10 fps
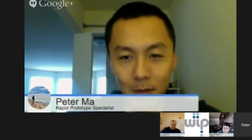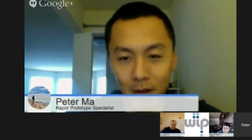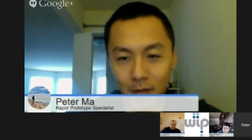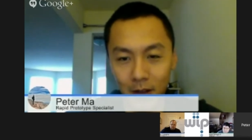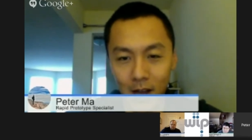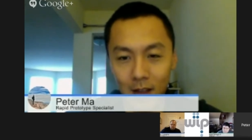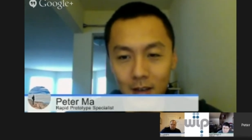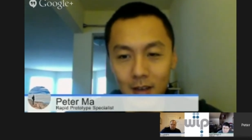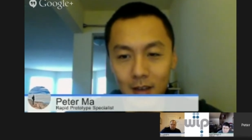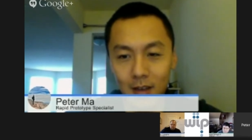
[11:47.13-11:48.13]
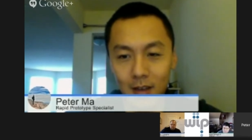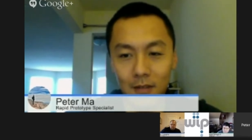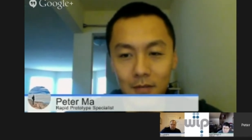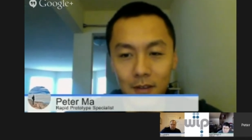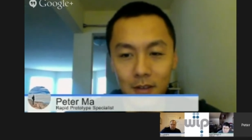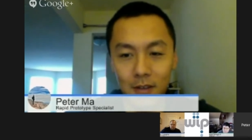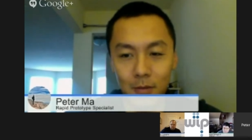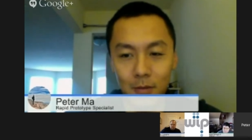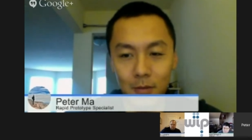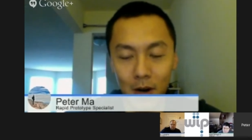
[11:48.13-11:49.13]
but in reality, it's not a
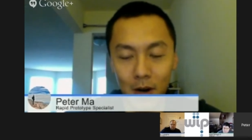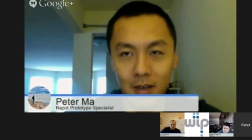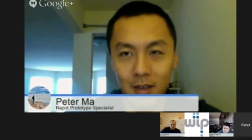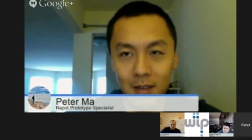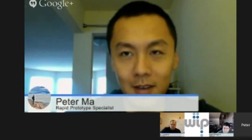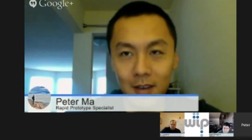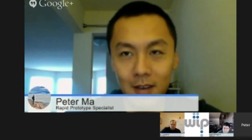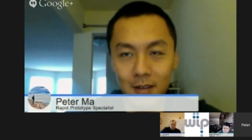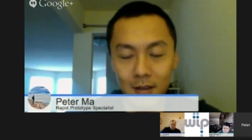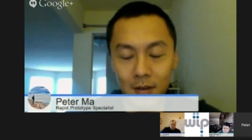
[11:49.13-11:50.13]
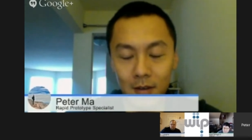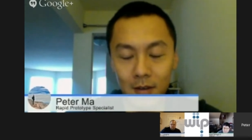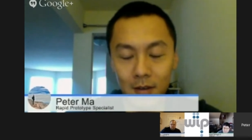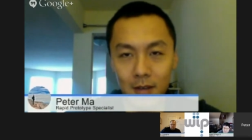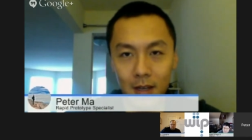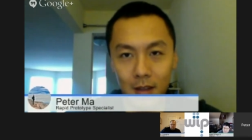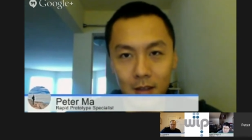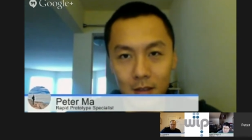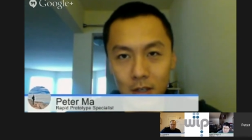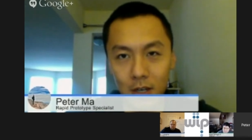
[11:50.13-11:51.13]
feasible project. So that's
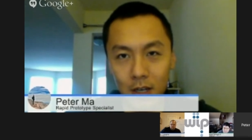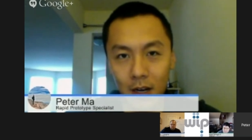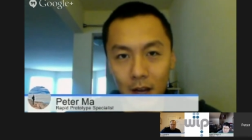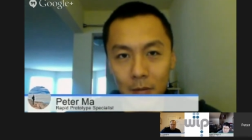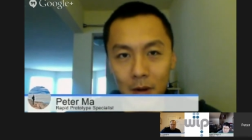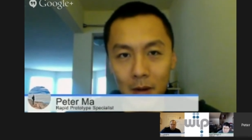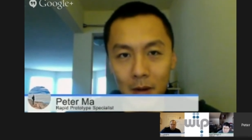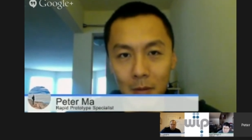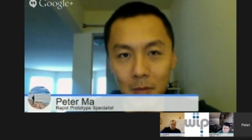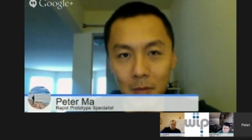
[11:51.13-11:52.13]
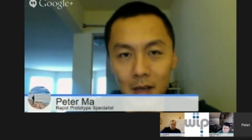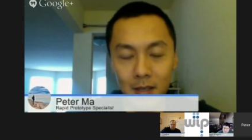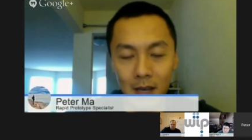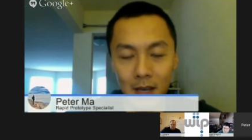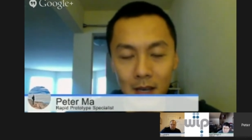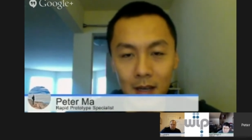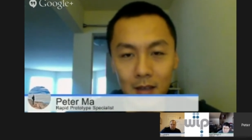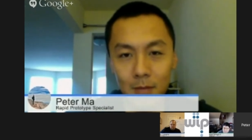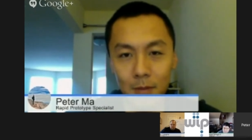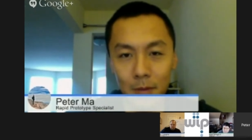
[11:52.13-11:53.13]
like the chicken and egg problem. Second is
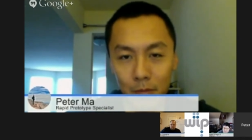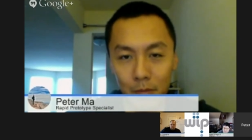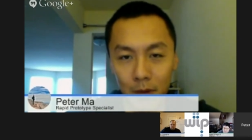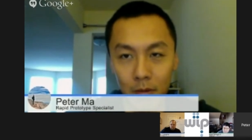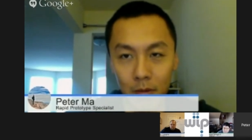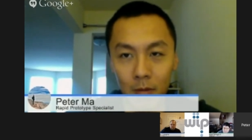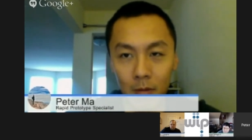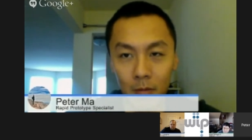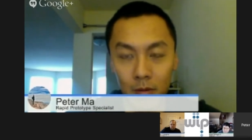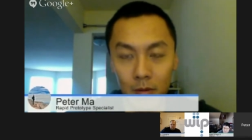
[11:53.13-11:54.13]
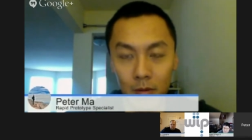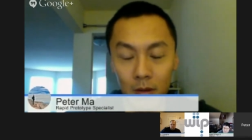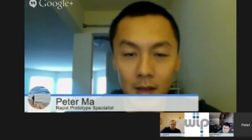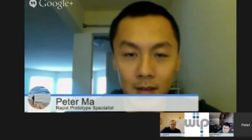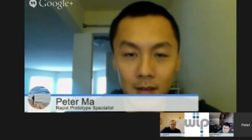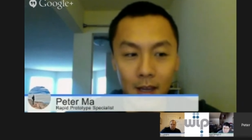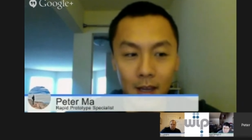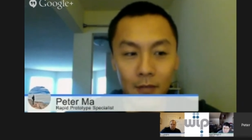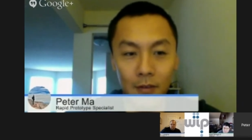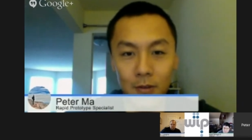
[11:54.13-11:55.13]
the discipline problem. It's
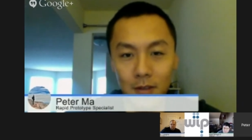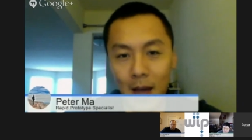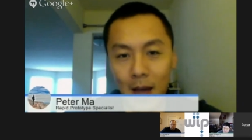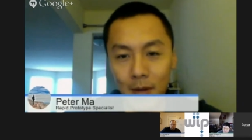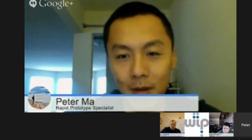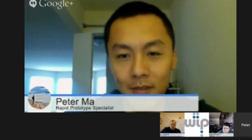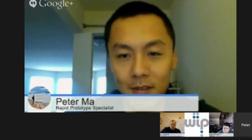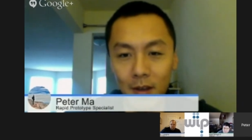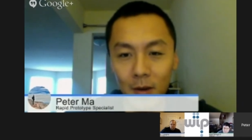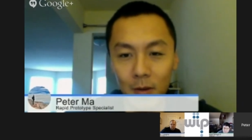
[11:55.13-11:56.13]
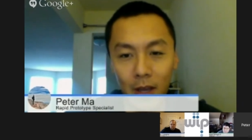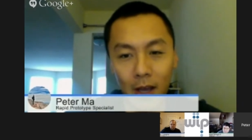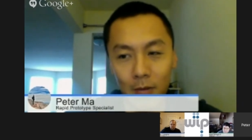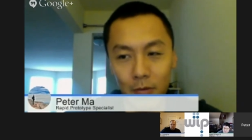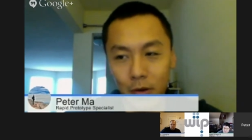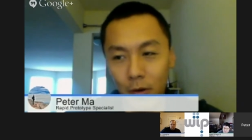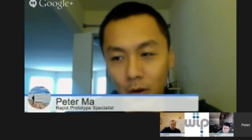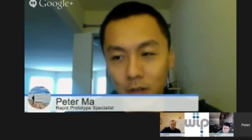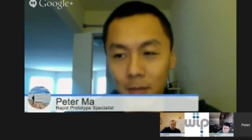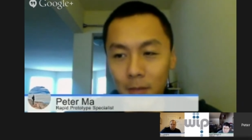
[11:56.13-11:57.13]
like if I use this app every single day, I'll
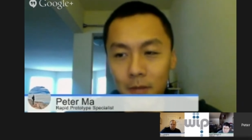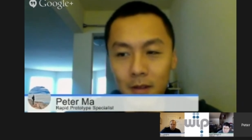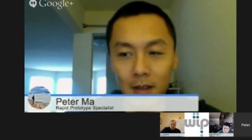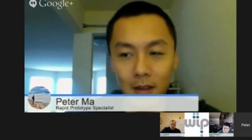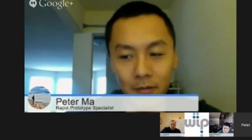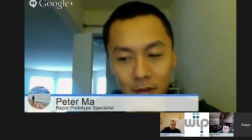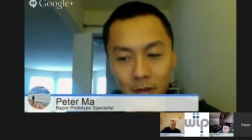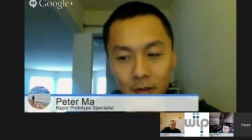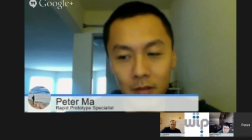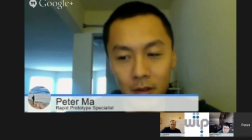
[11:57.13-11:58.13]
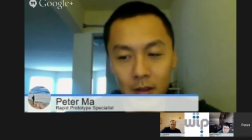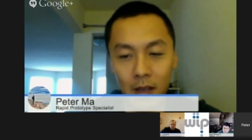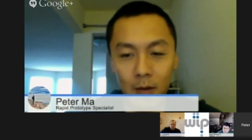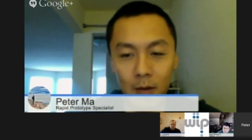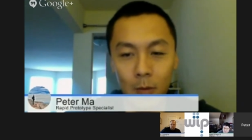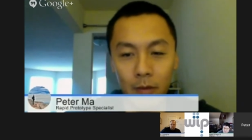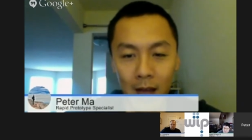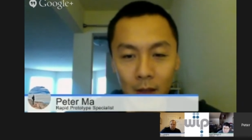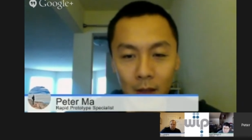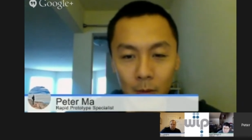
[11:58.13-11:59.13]
record something, then the data will be
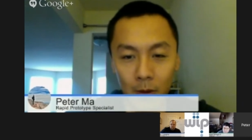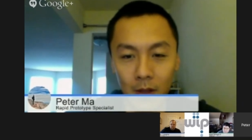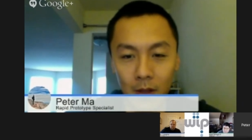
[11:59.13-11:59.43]
valuable.